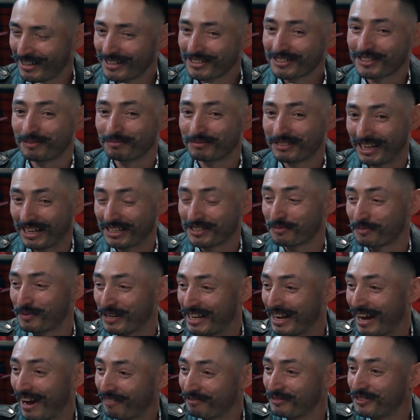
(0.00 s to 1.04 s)
Sometimes
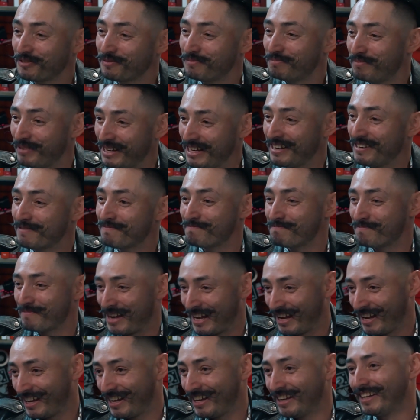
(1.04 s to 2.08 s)
we have to be
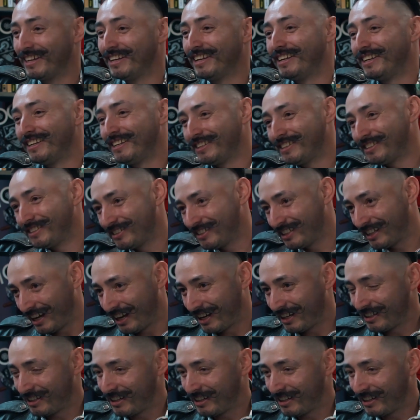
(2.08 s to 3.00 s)
made to lay